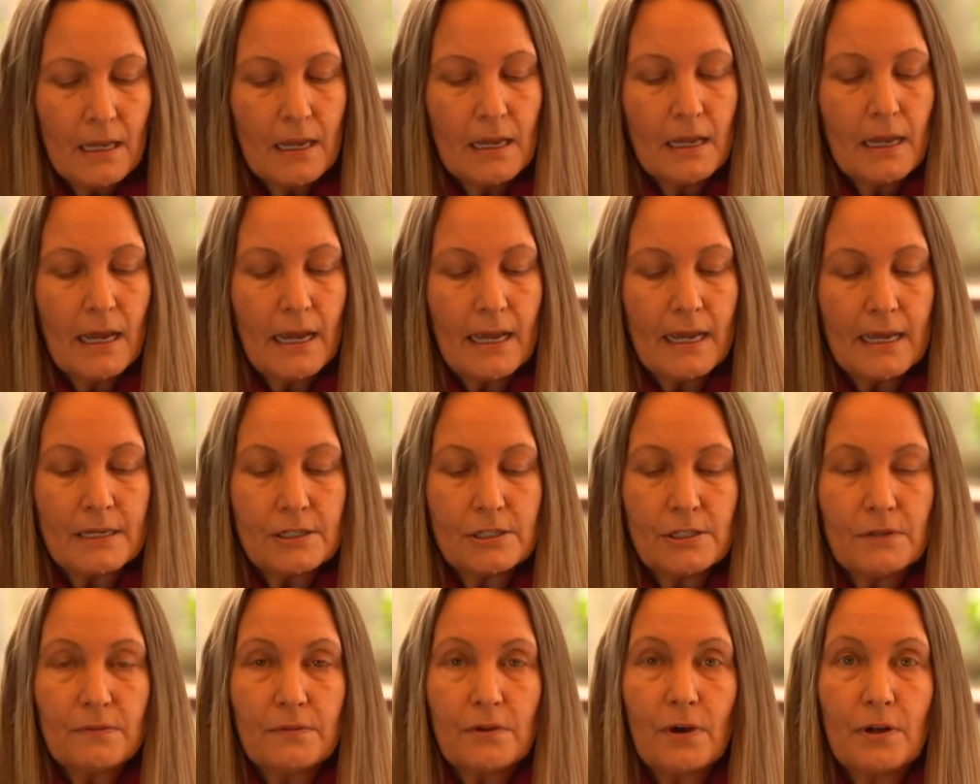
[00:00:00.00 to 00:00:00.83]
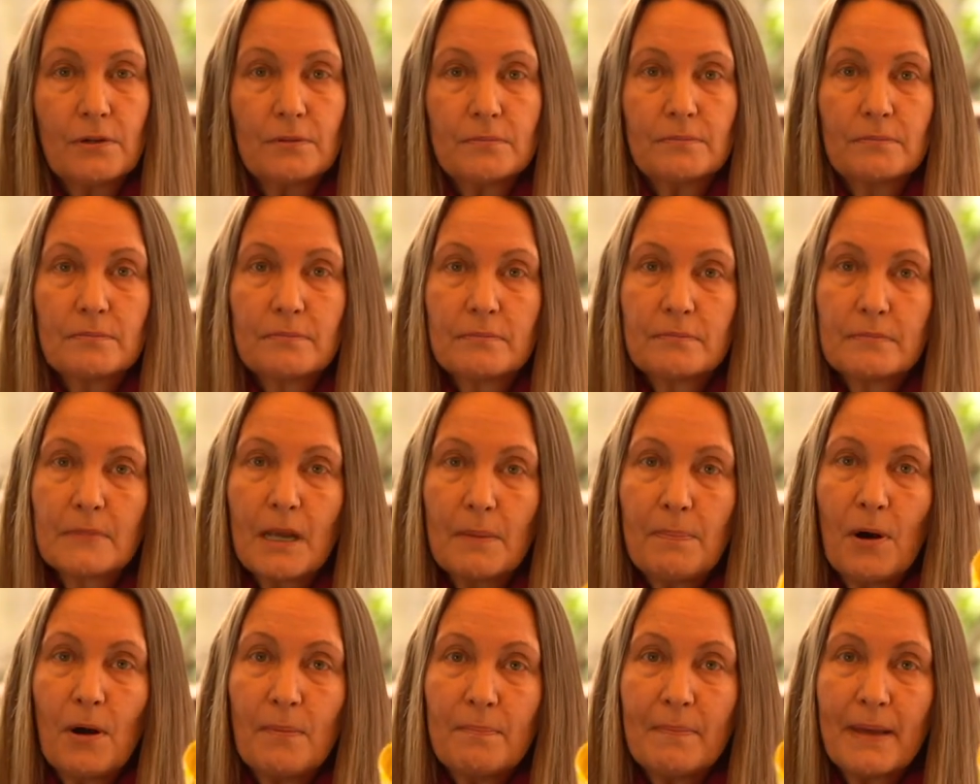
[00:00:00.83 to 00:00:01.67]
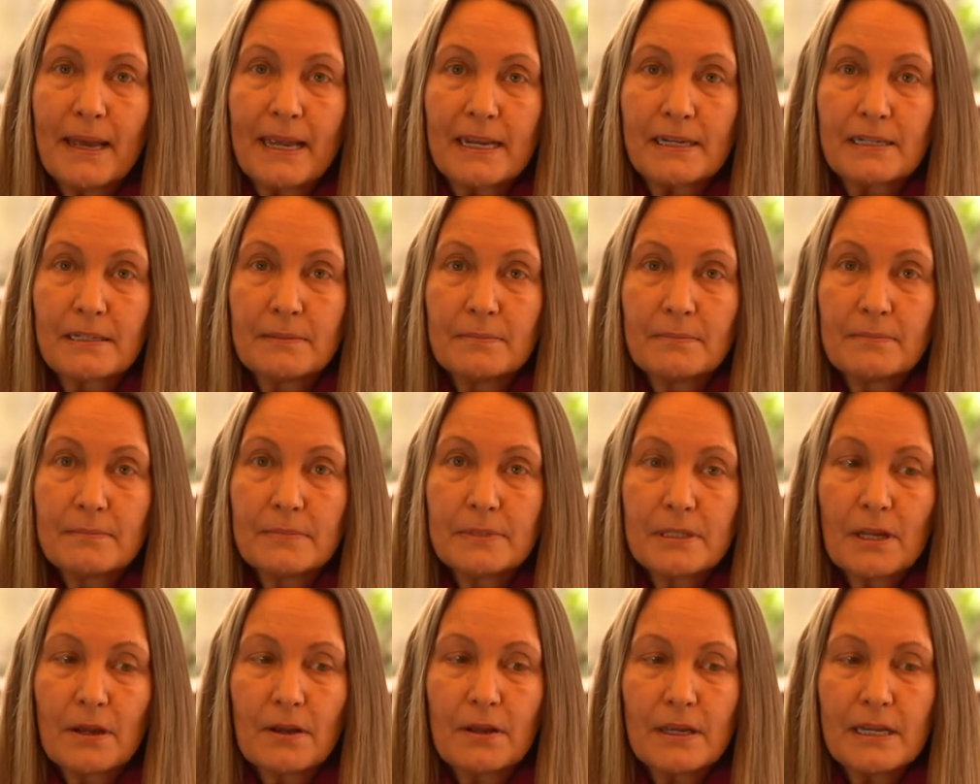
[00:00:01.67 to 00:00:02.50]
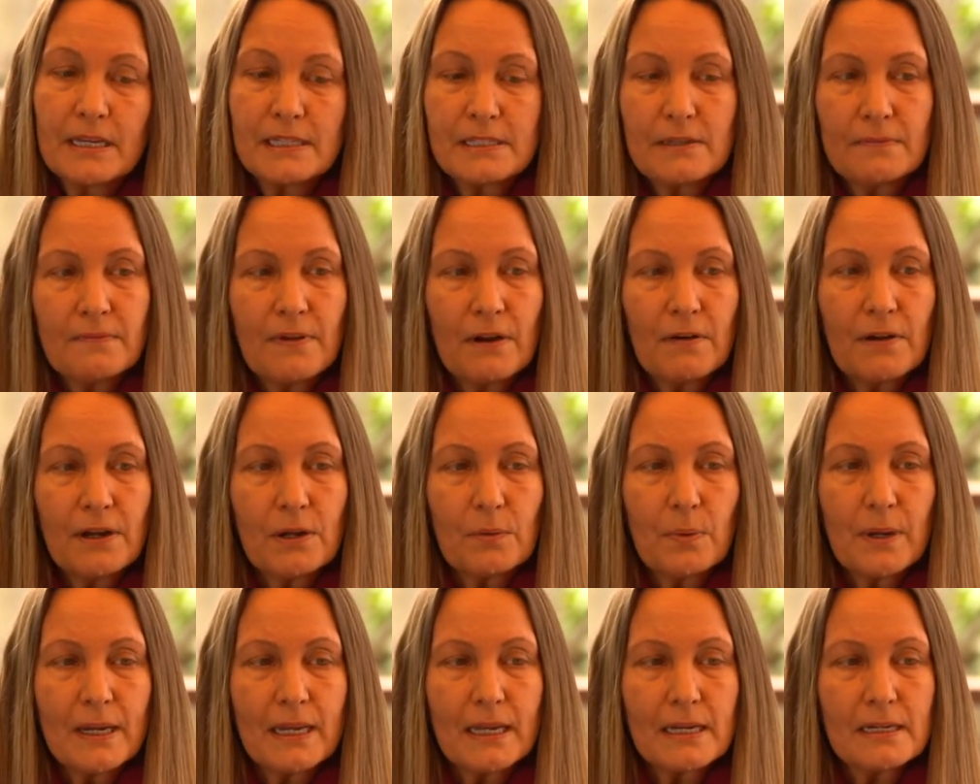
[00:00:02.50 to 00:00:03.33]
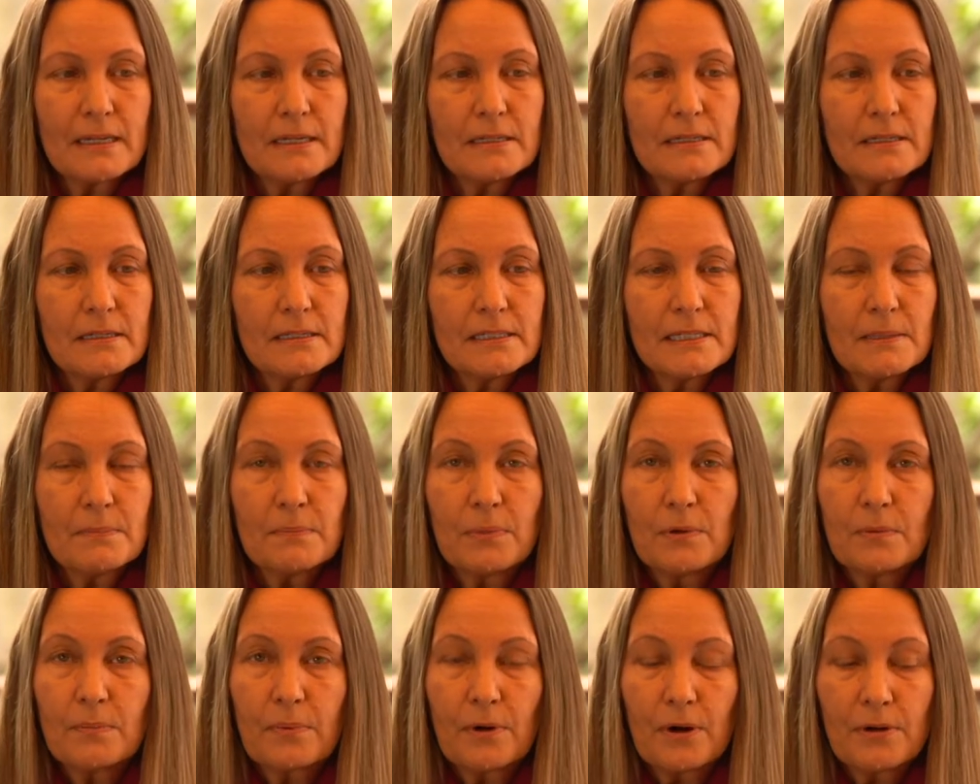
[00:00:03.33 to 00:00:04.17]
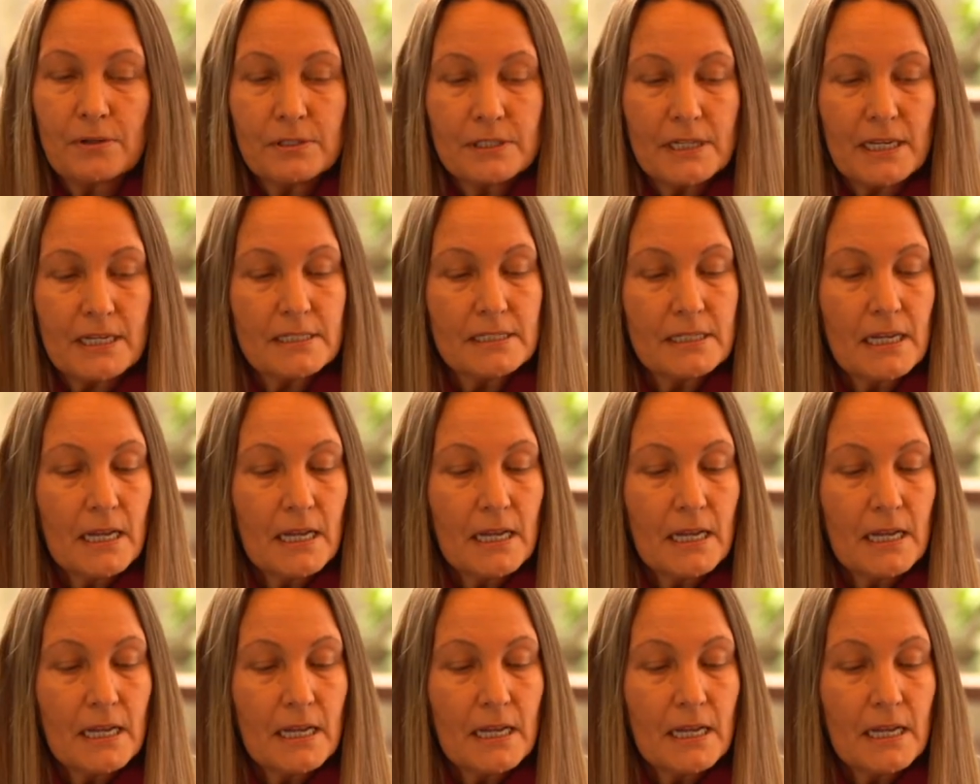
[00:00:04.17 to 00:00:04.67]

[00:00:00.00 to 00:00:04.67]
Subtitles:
and you've got a pot made. So it's a very quick and simple process.